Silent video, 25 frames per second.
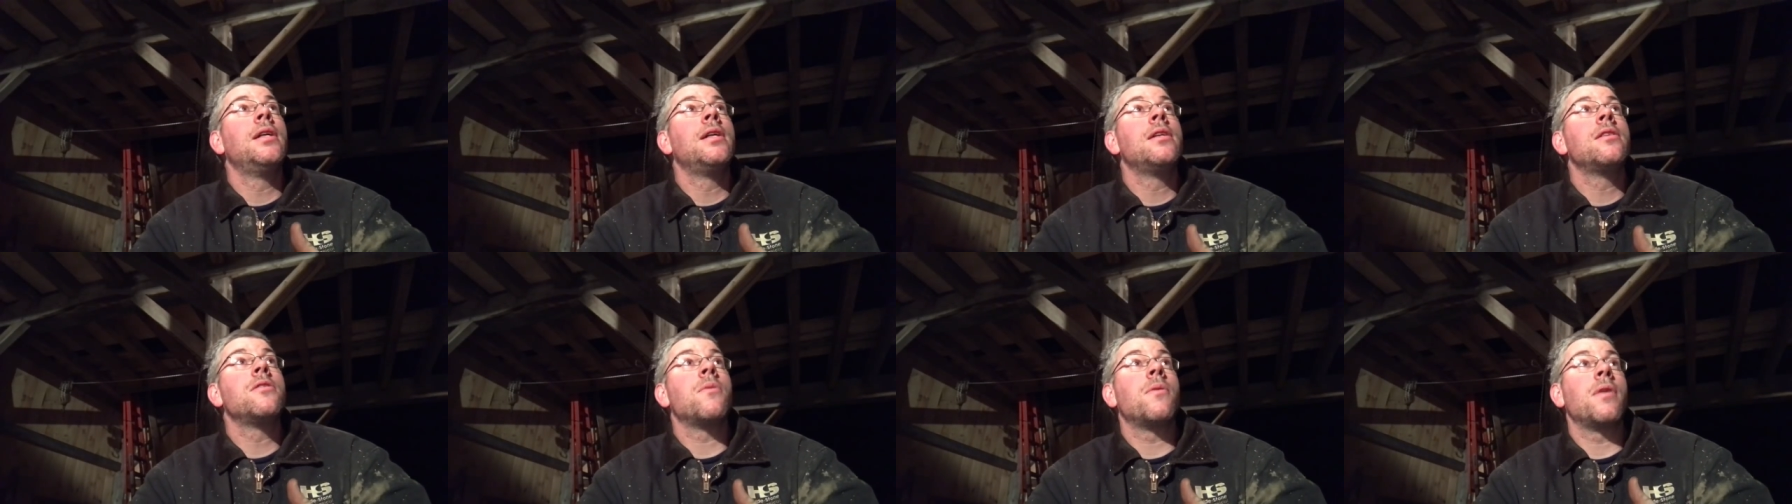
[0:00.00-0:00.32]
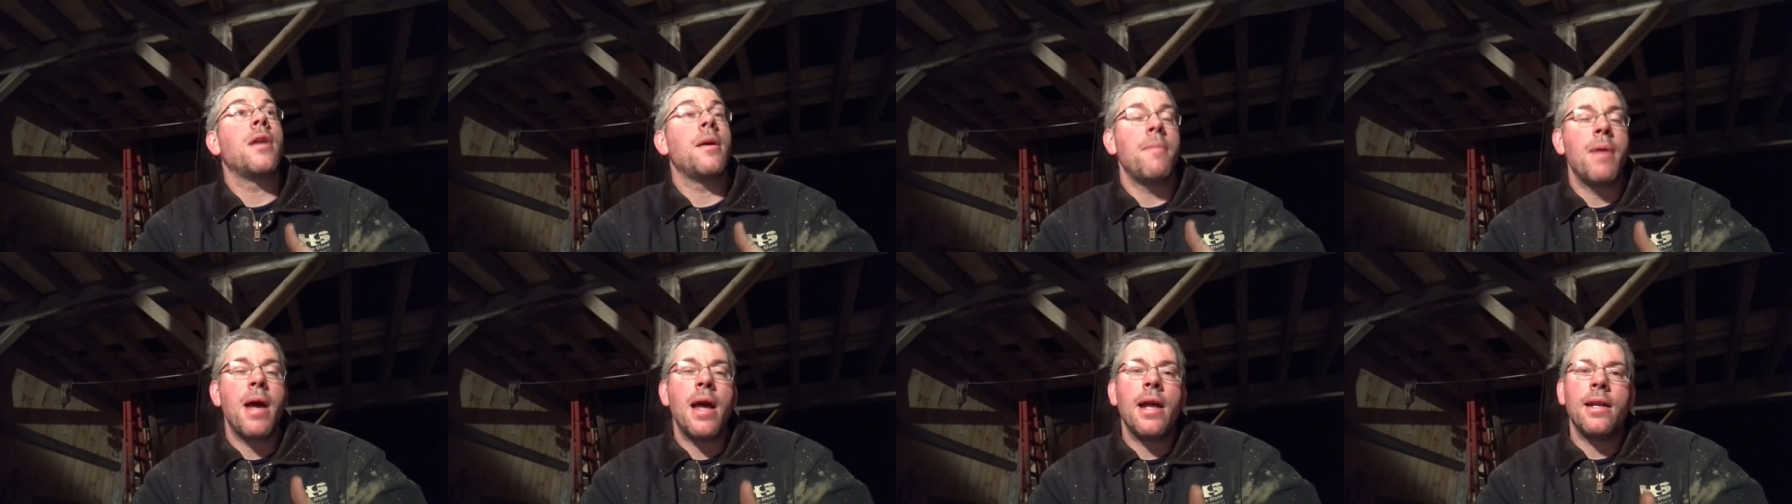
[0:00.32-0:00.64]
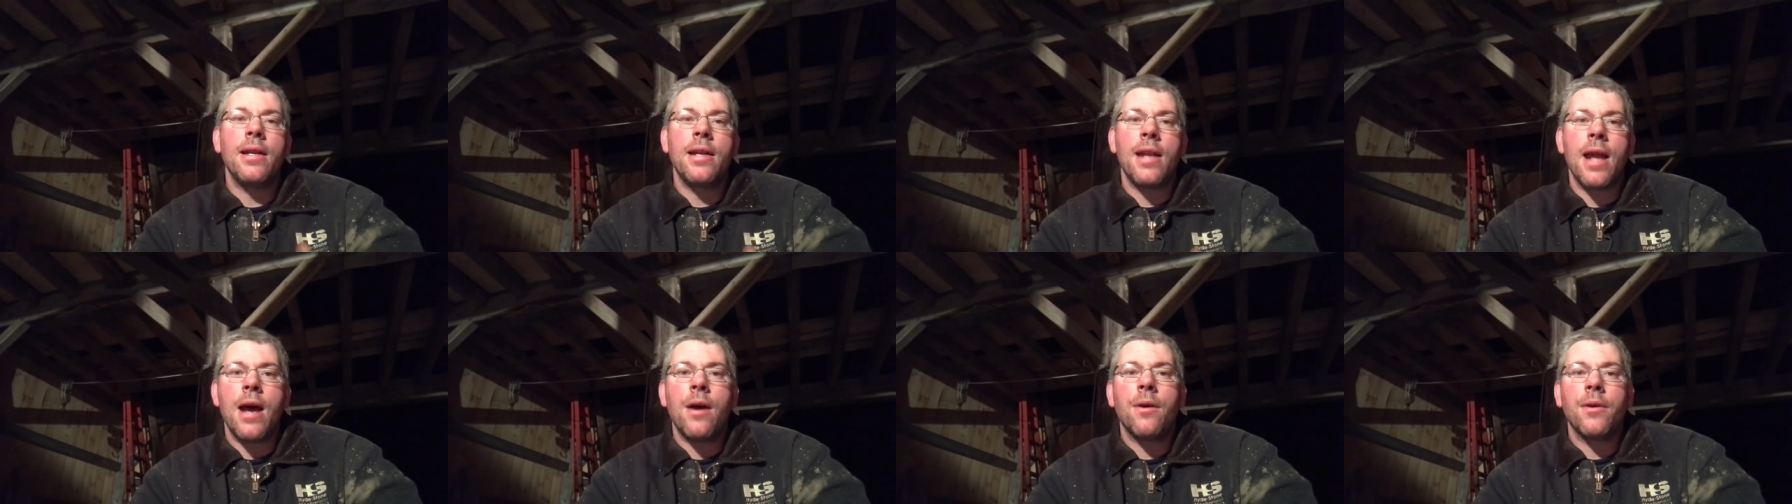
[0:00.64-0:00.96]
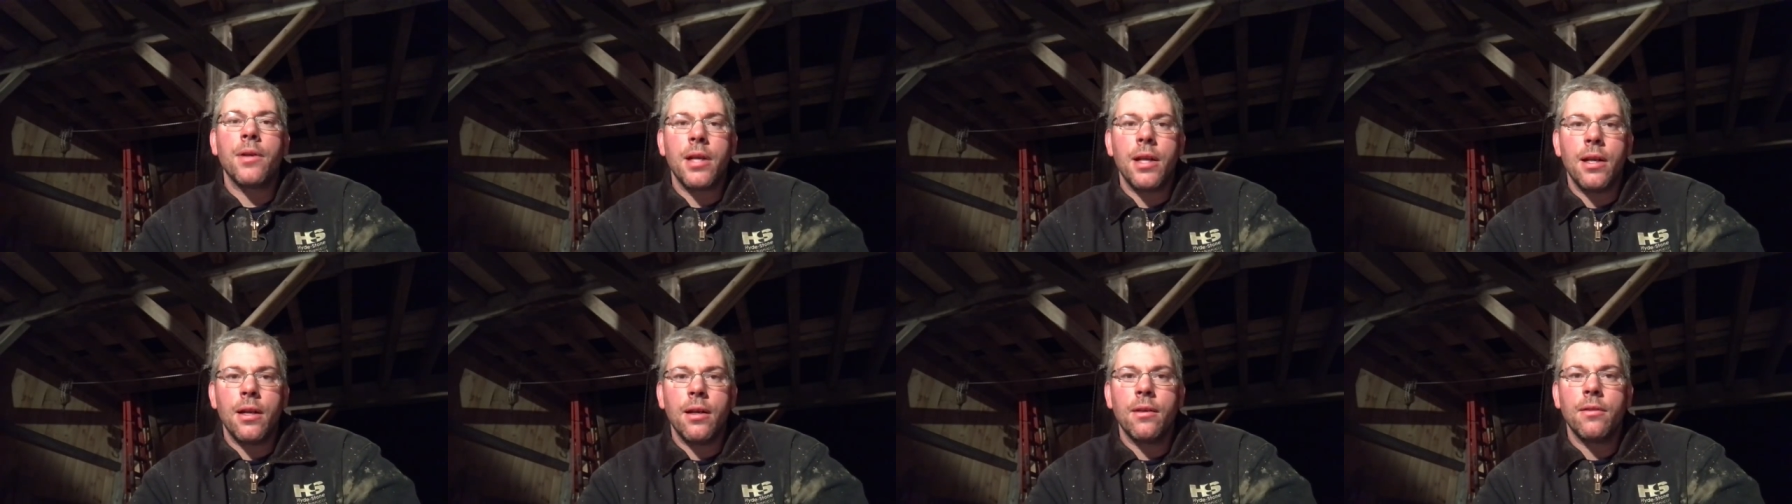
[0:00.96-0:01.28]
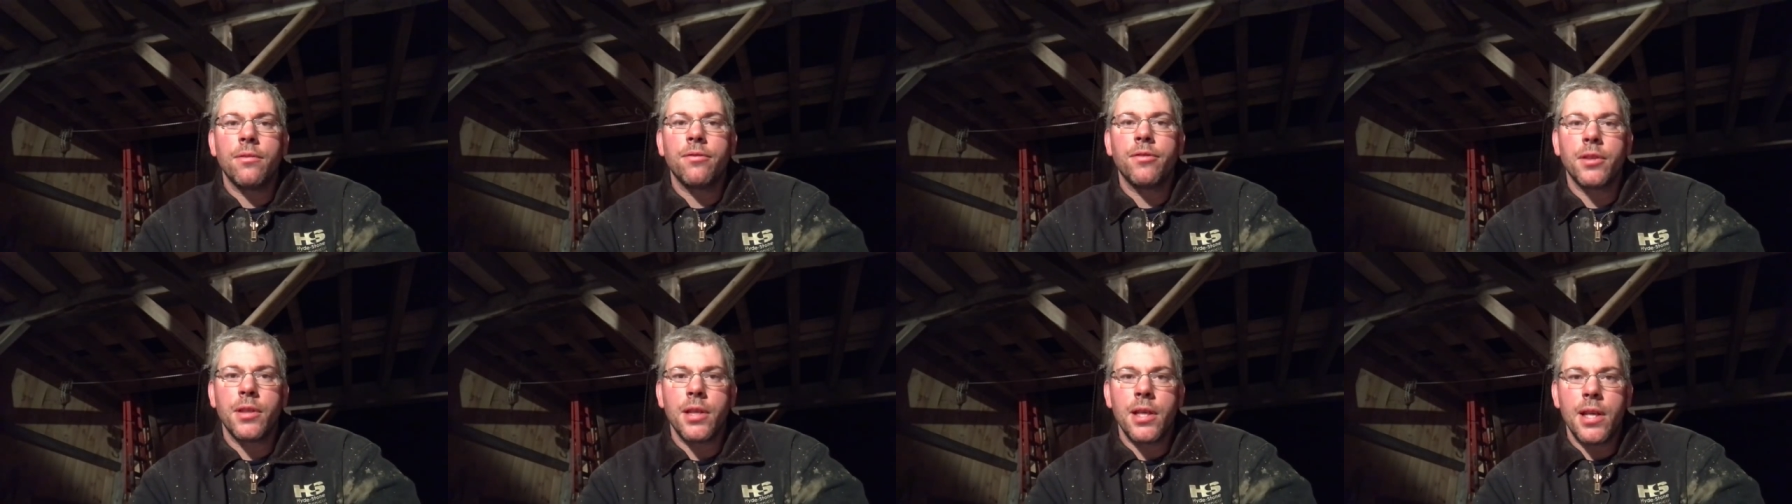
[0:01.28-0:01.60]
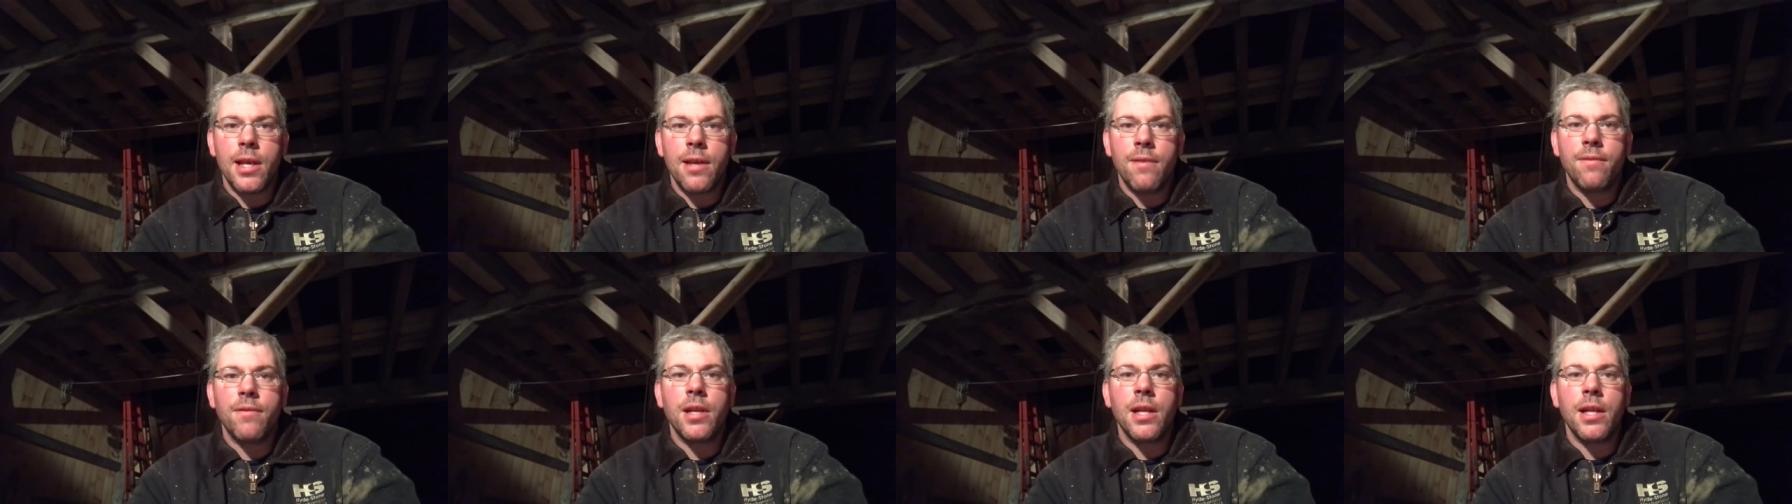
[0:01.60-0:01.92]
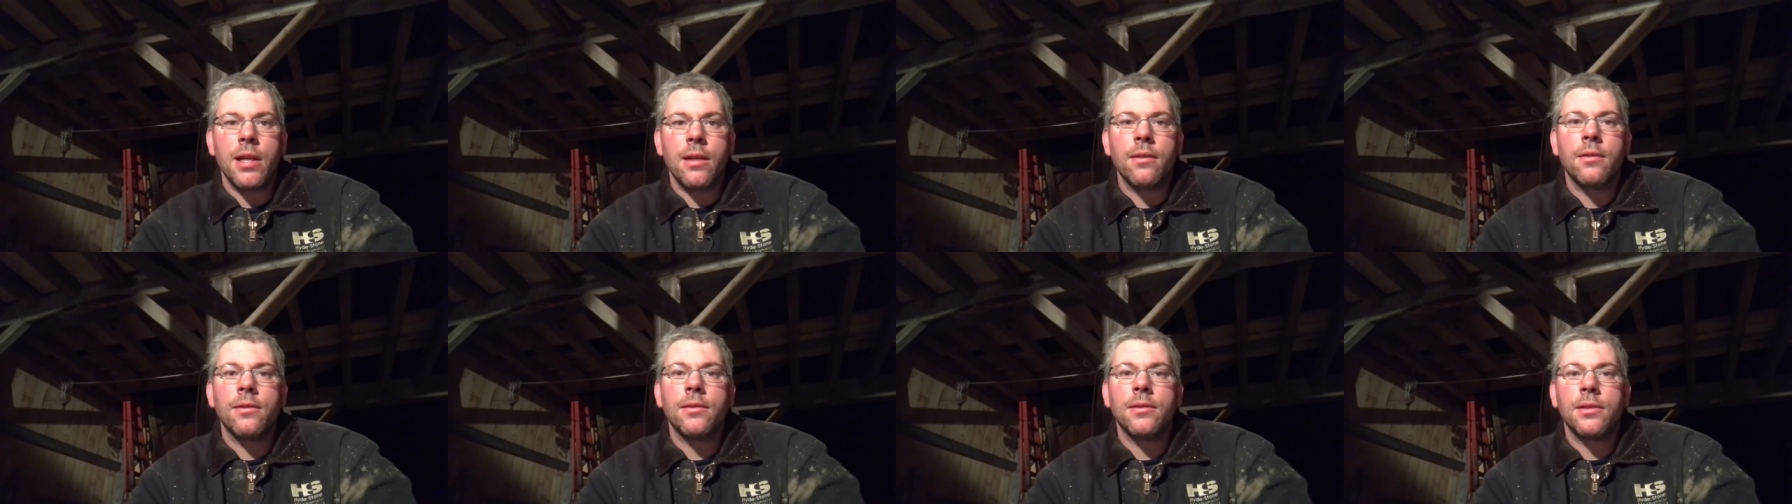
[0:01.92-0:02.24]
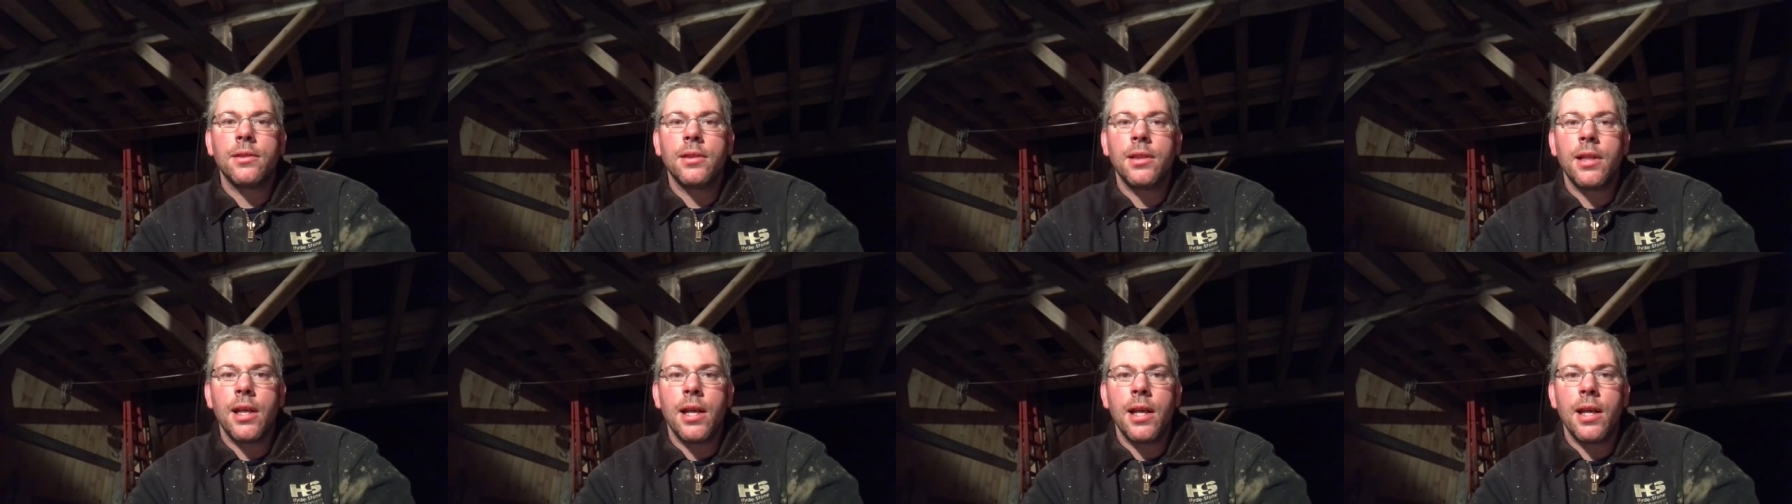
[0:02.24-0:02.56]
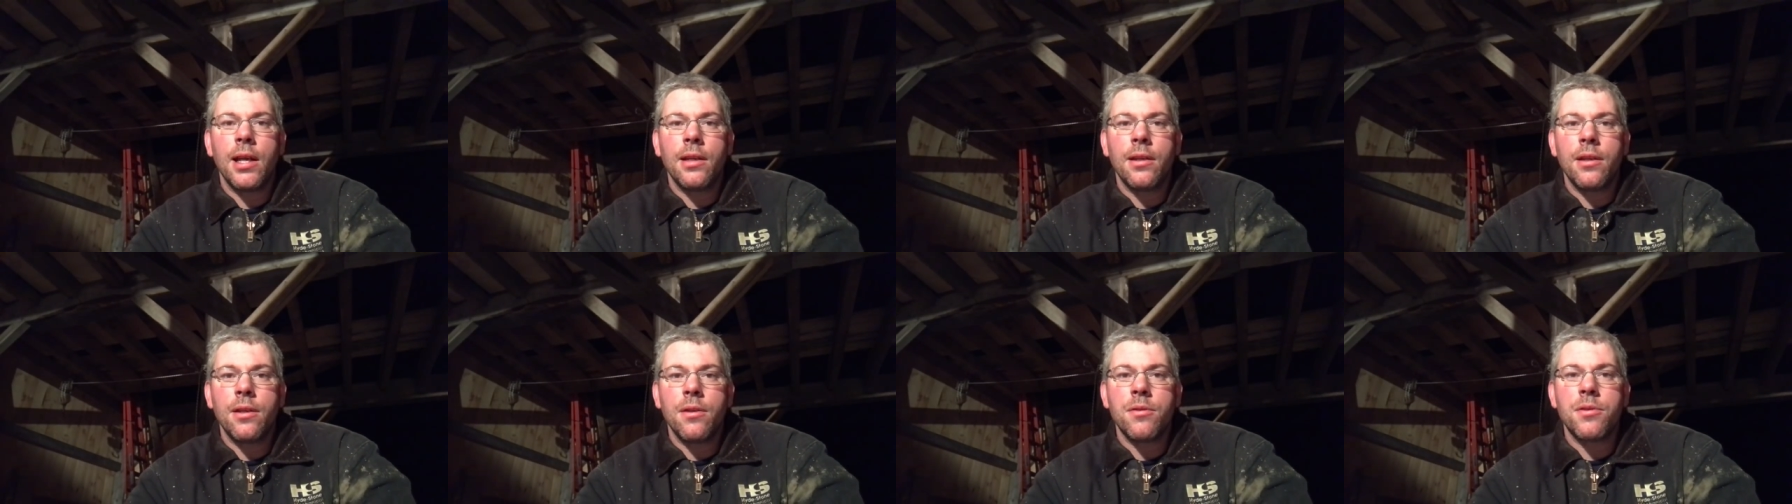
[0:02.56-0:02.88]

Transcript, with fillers: it's when I'm heading out here for the evening, and